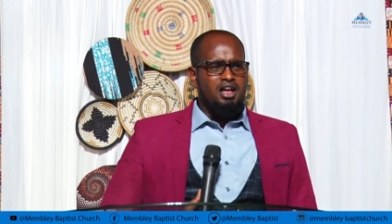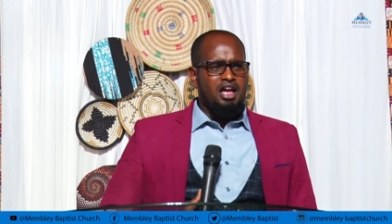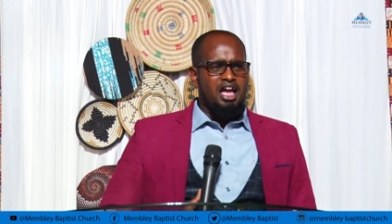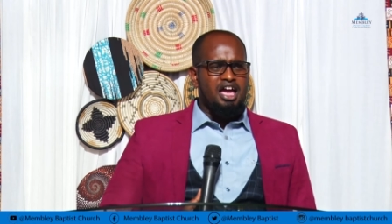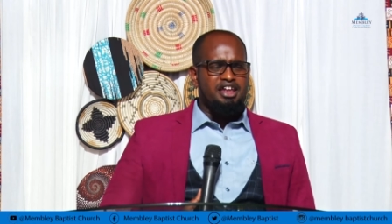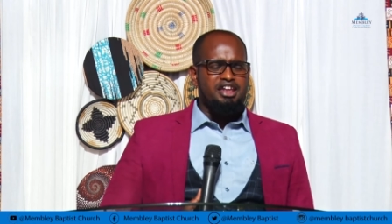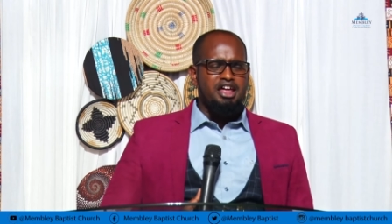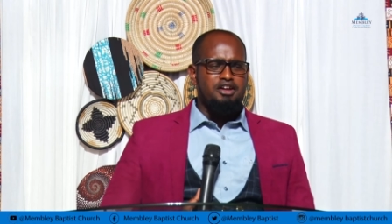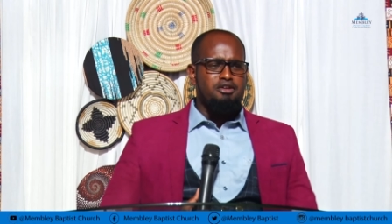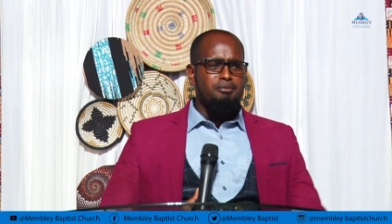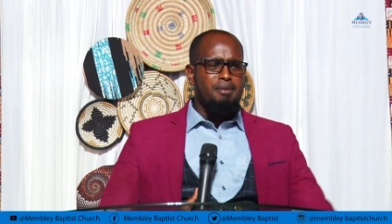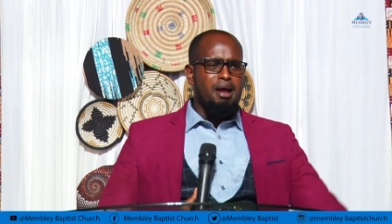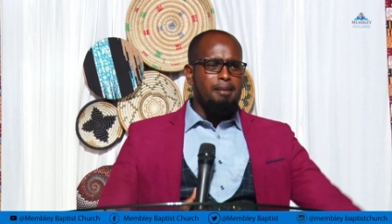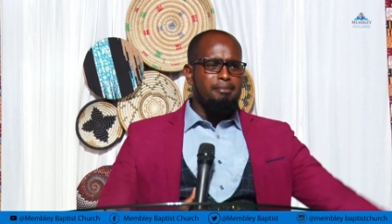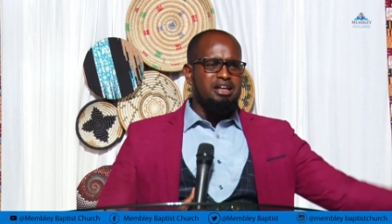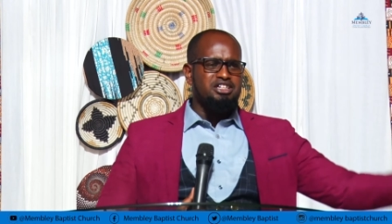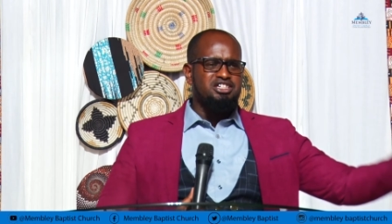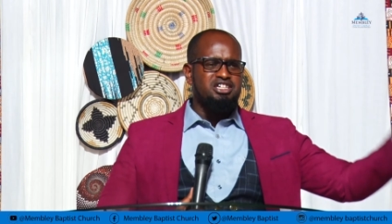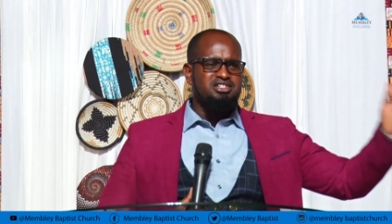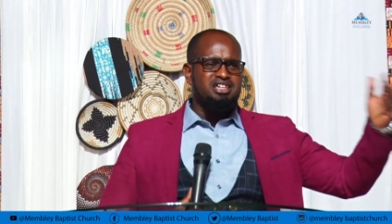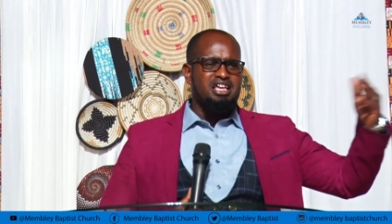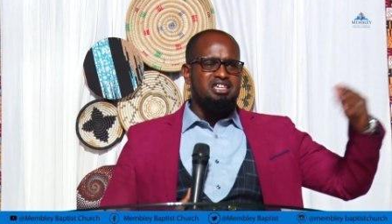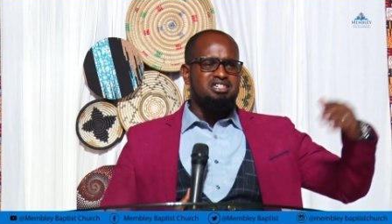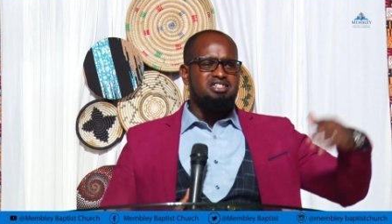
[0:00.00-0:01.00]
And I remember
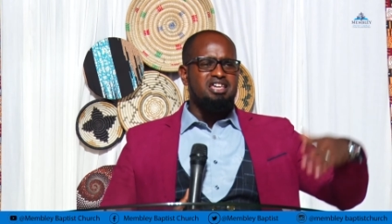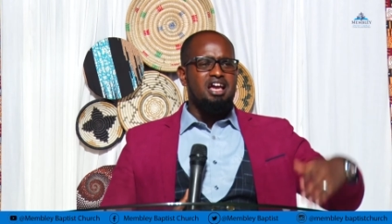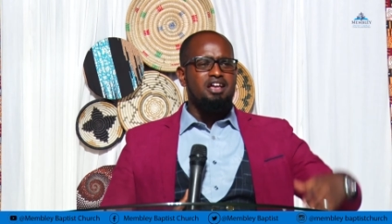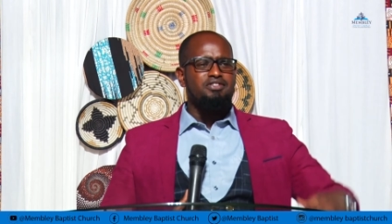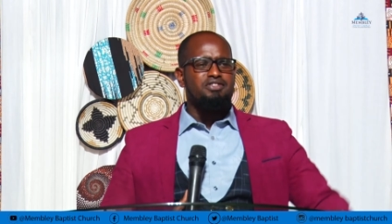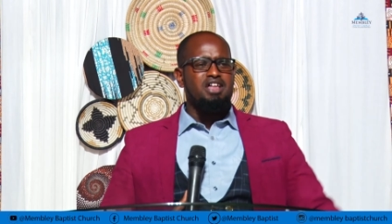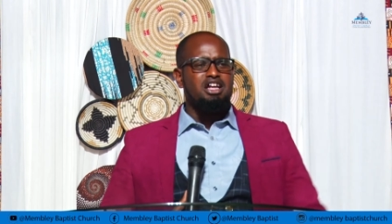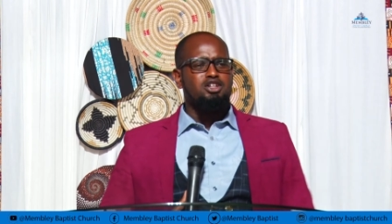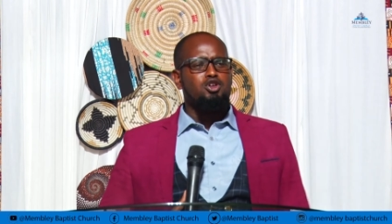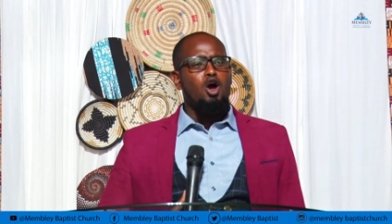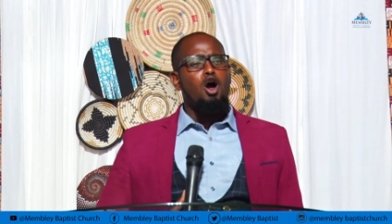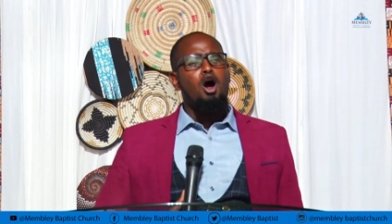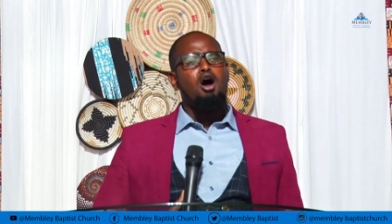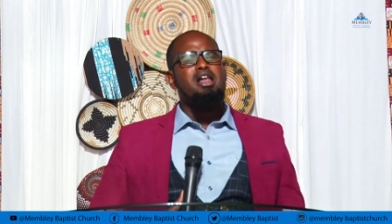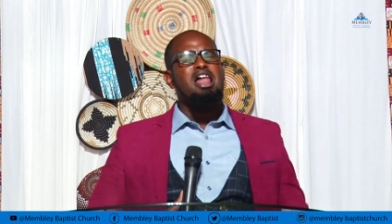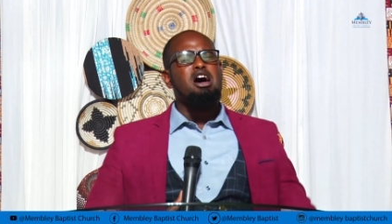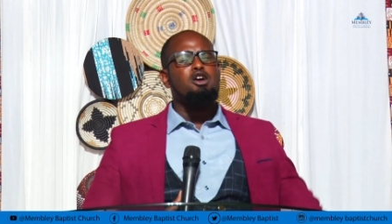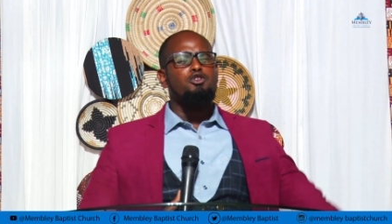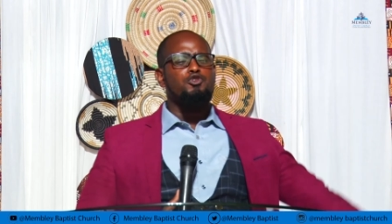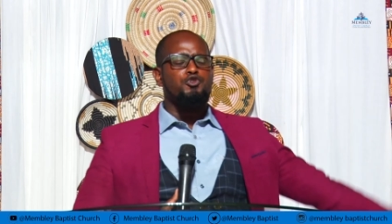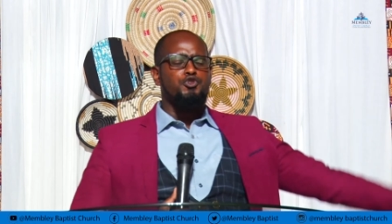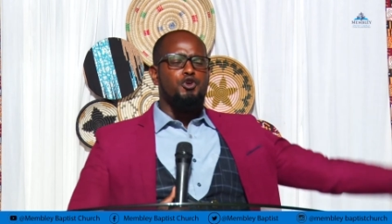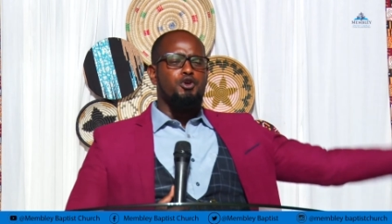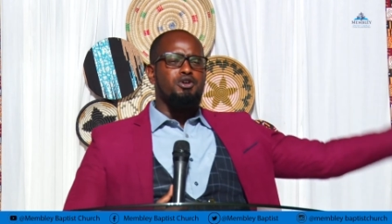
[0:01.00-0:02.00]
Jesus saying that
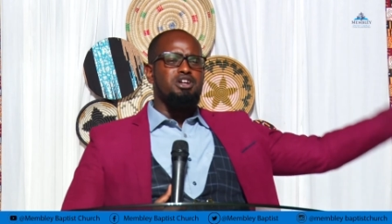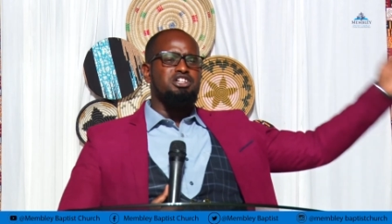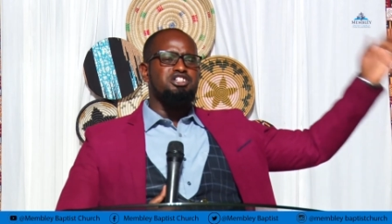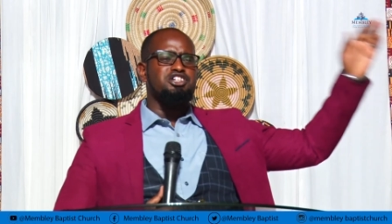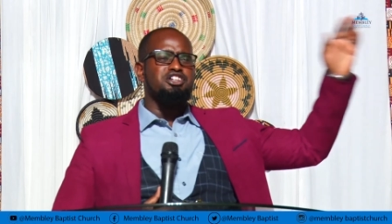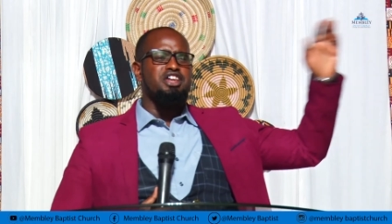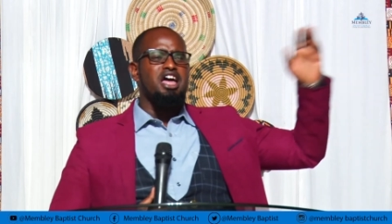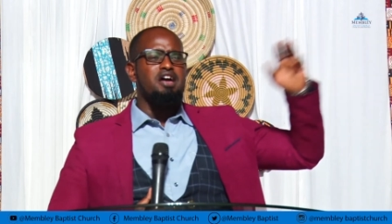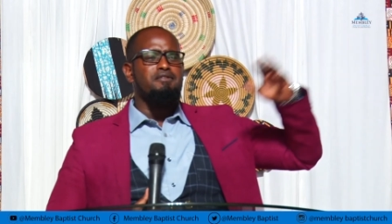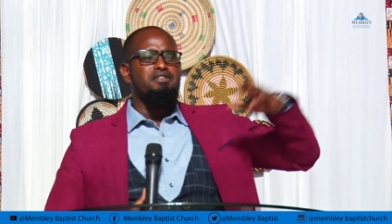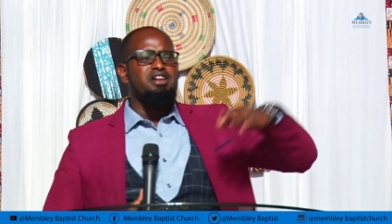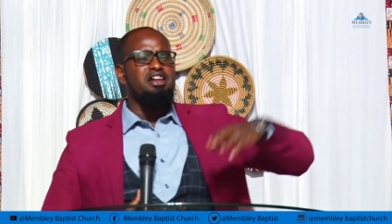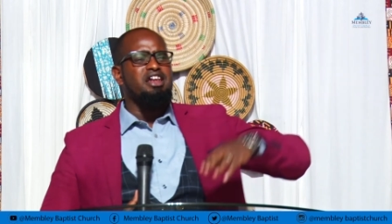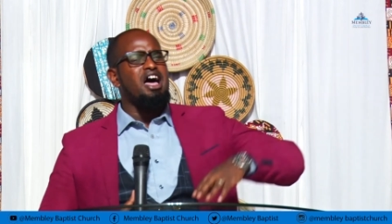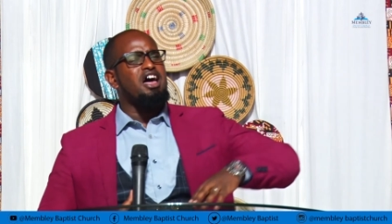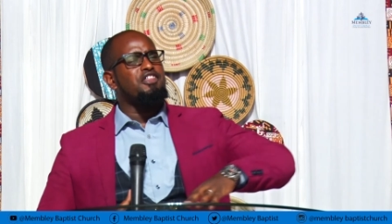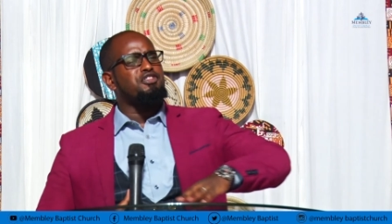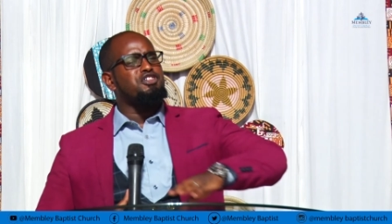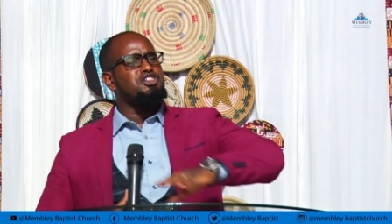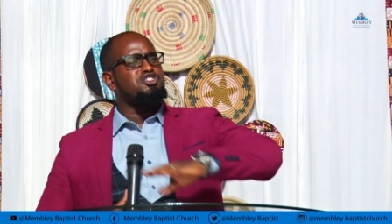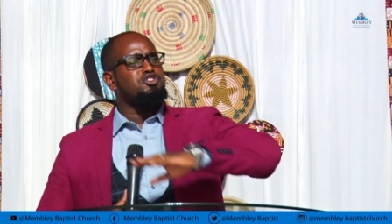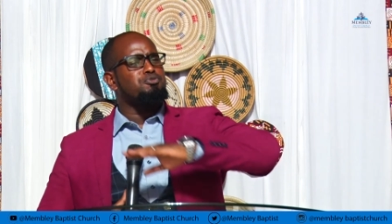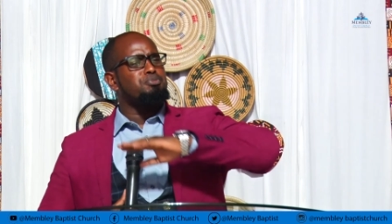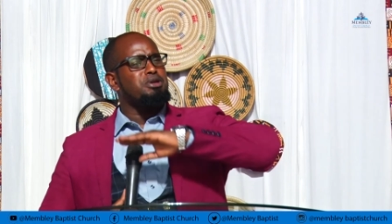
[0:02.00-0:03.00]
all authority in heaven and
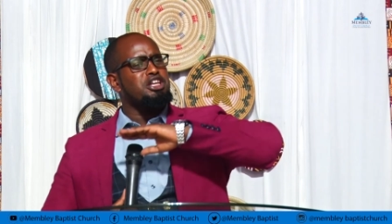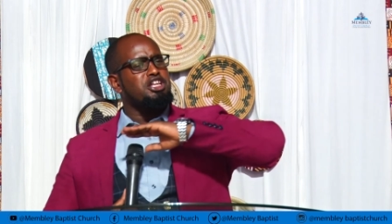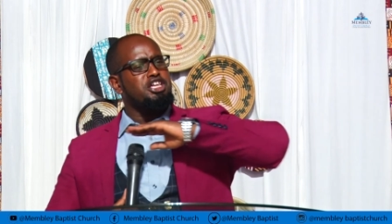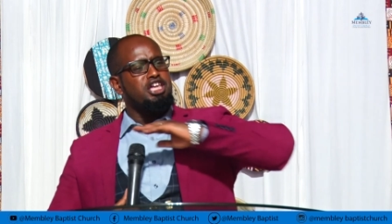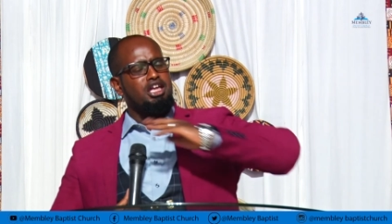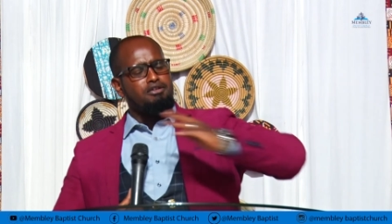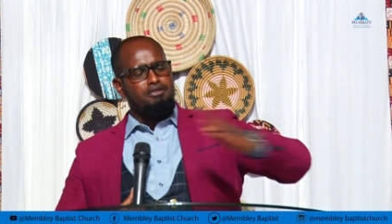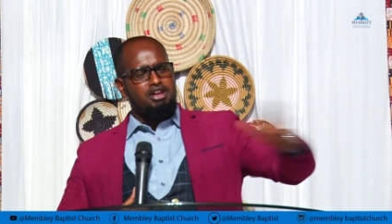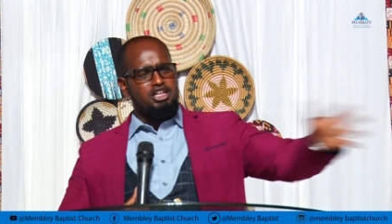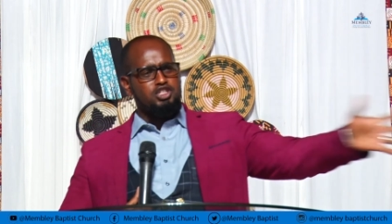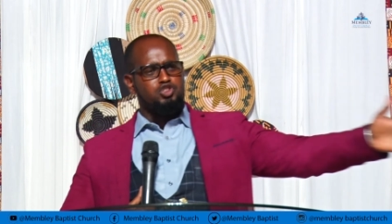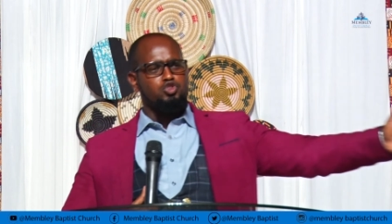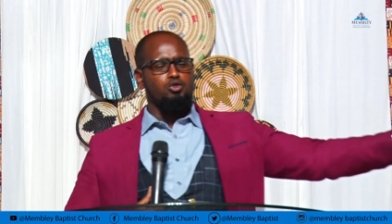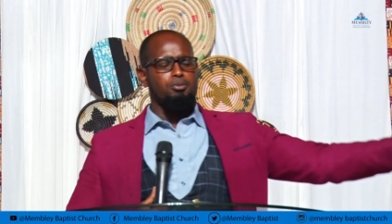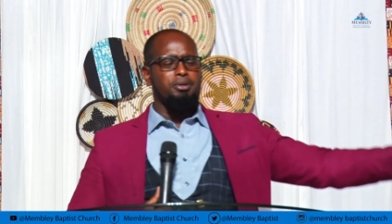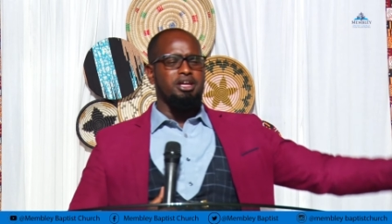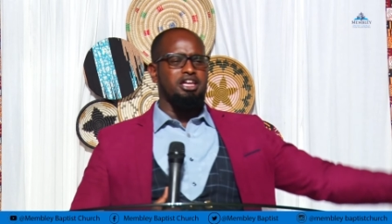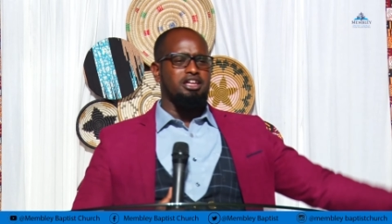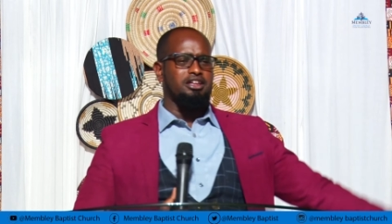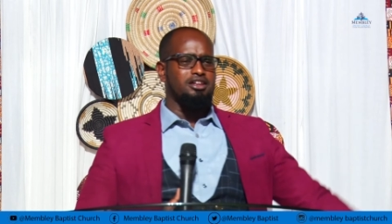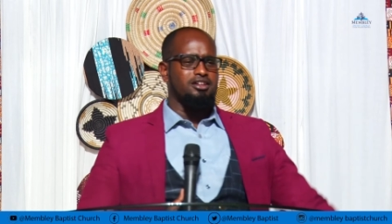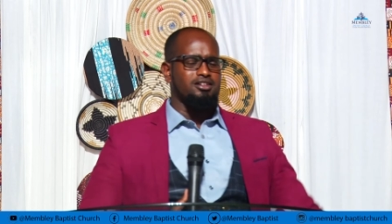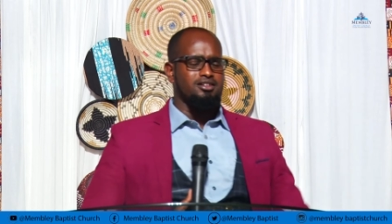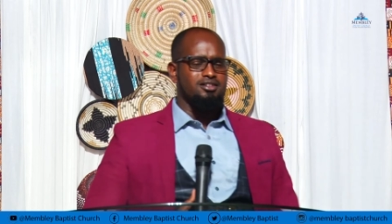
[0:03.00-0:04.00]
earth has been given to
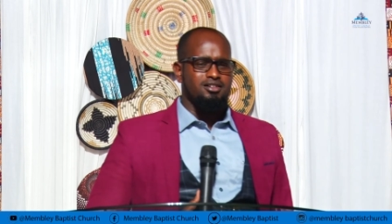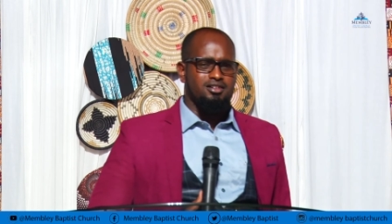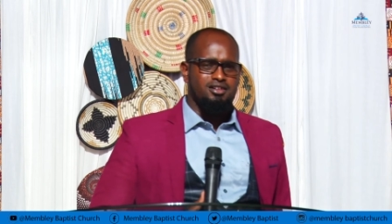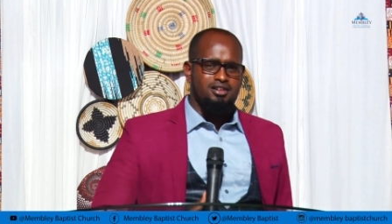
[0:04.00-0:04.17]
Me.